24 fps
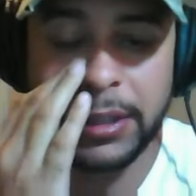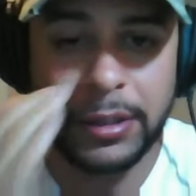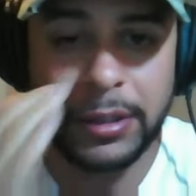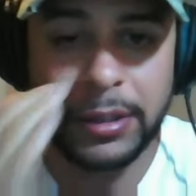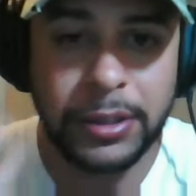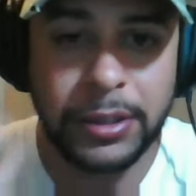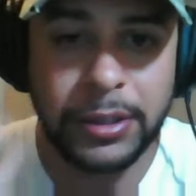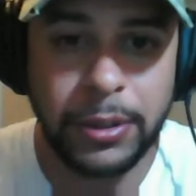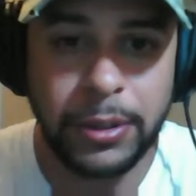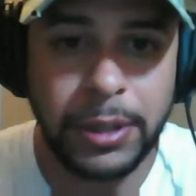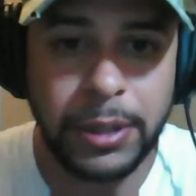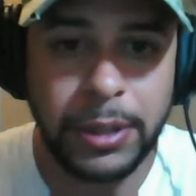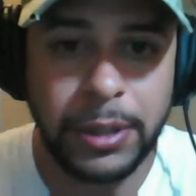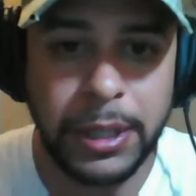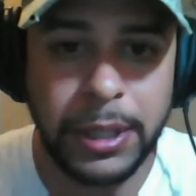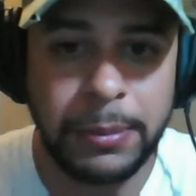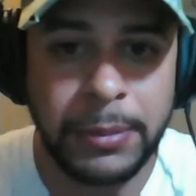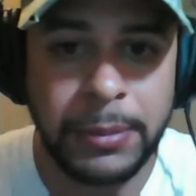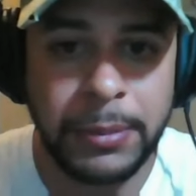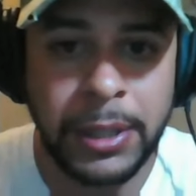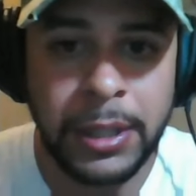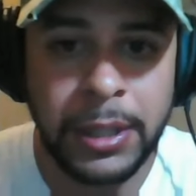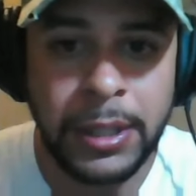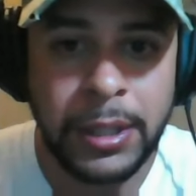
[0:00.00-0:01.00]
So
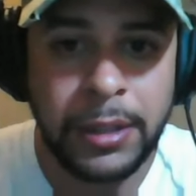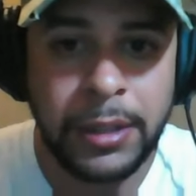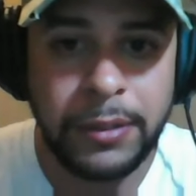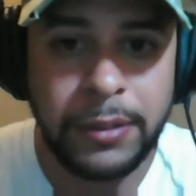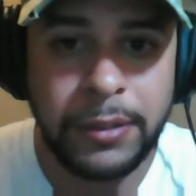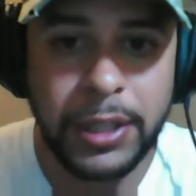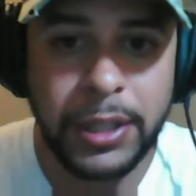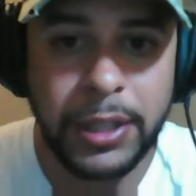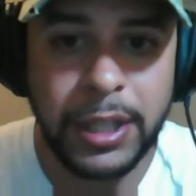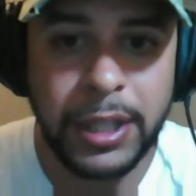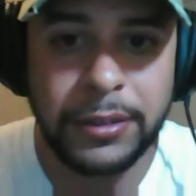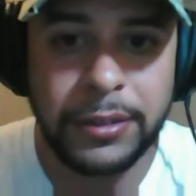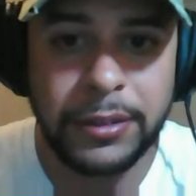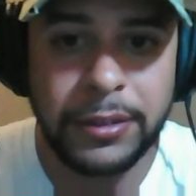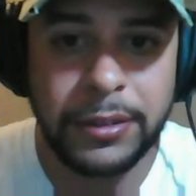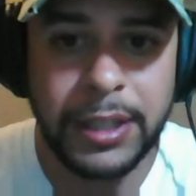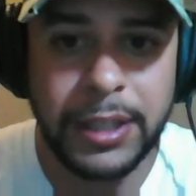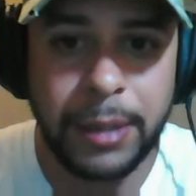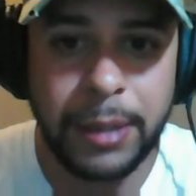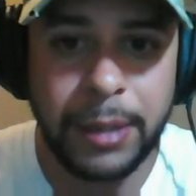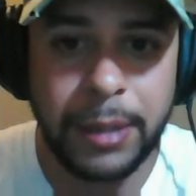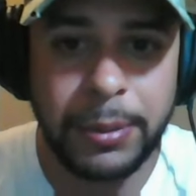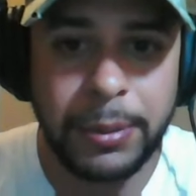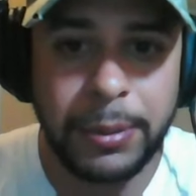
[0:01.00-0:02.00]
um, if you guys are into
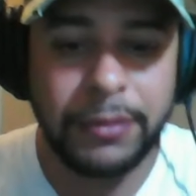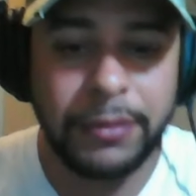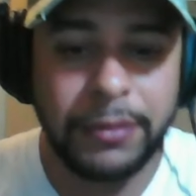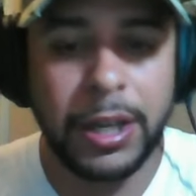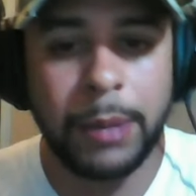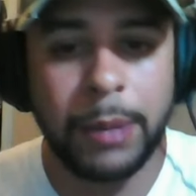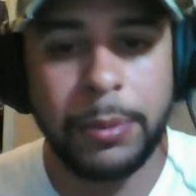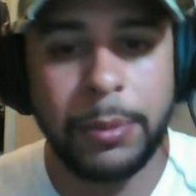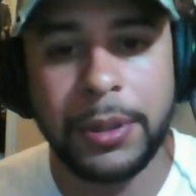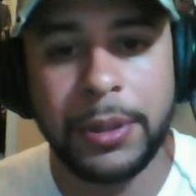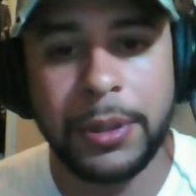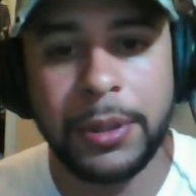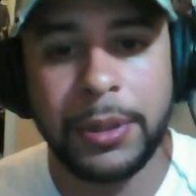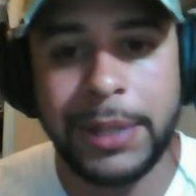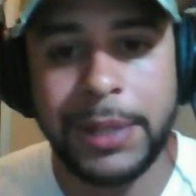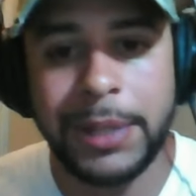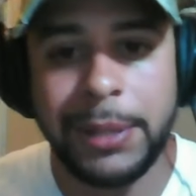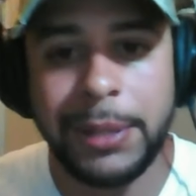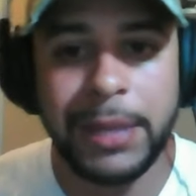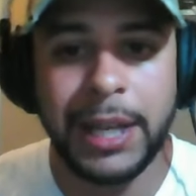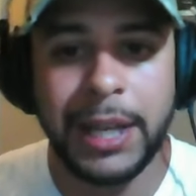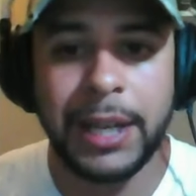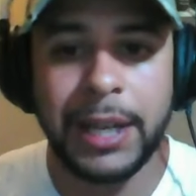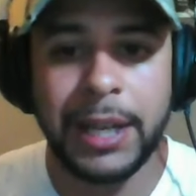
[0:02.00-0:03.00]
that, we have a couple of the
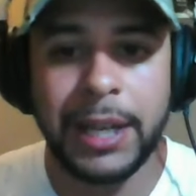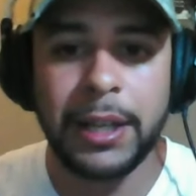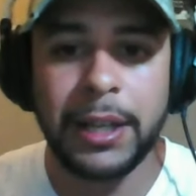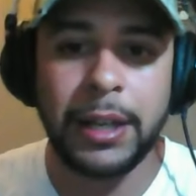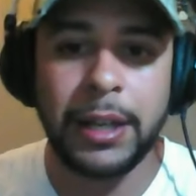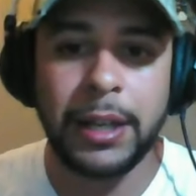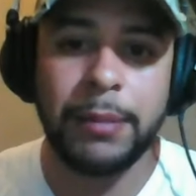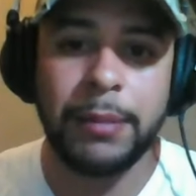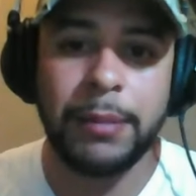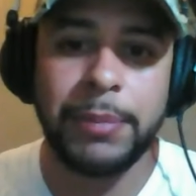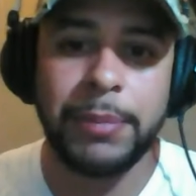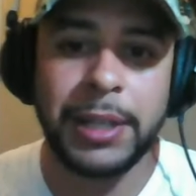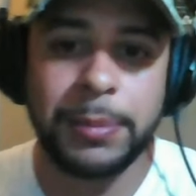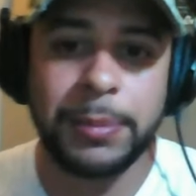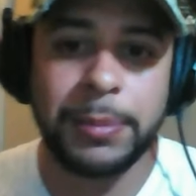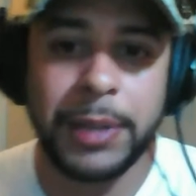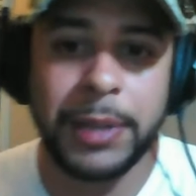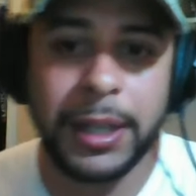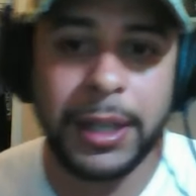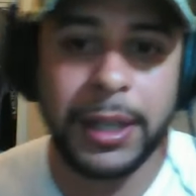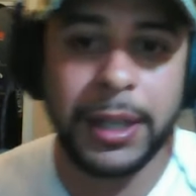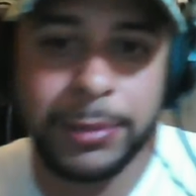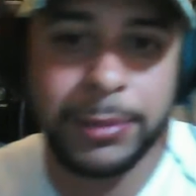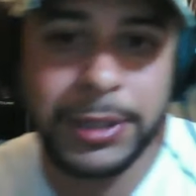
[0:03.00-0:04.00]
PMAG uh, base
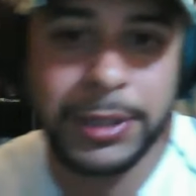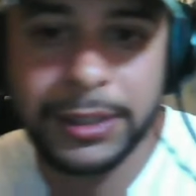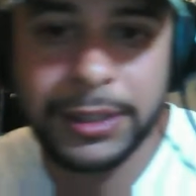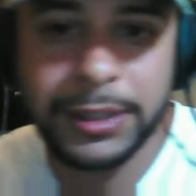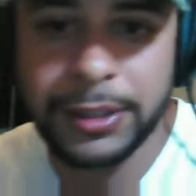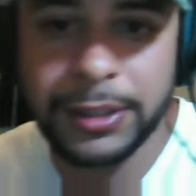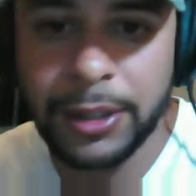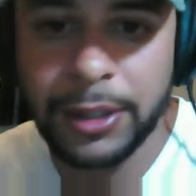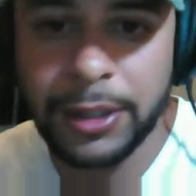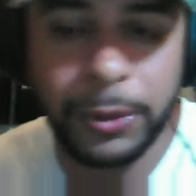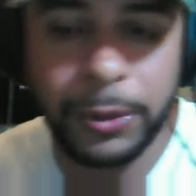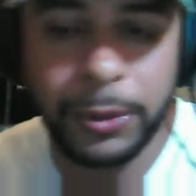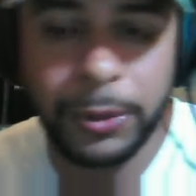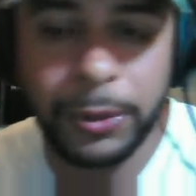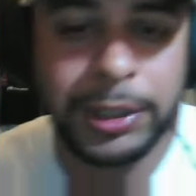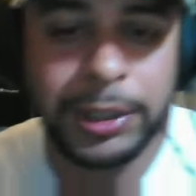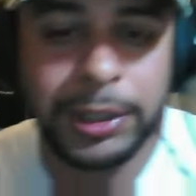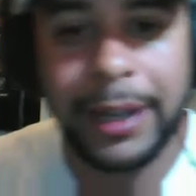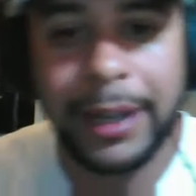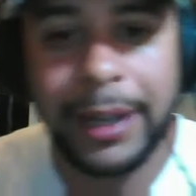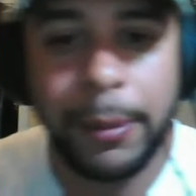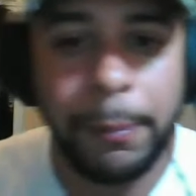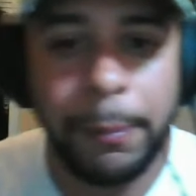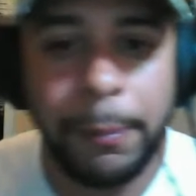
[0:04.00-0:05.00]
pads, which is almost
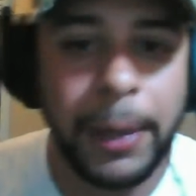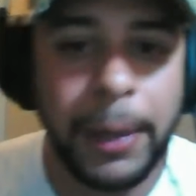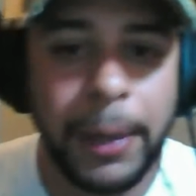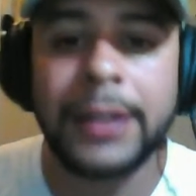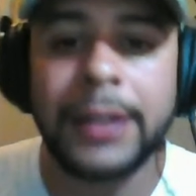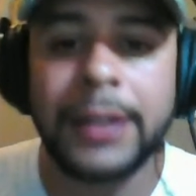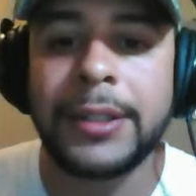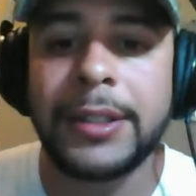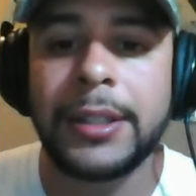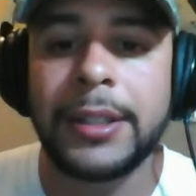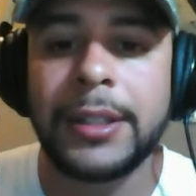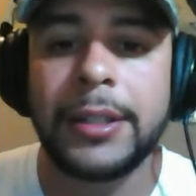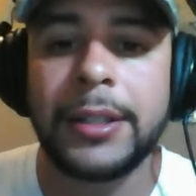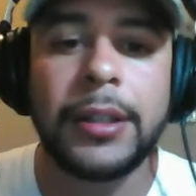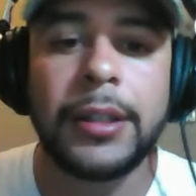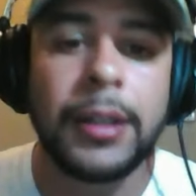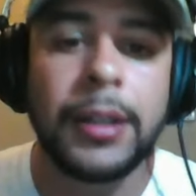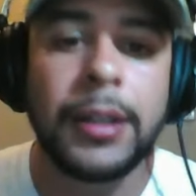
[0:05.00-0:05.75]
like a must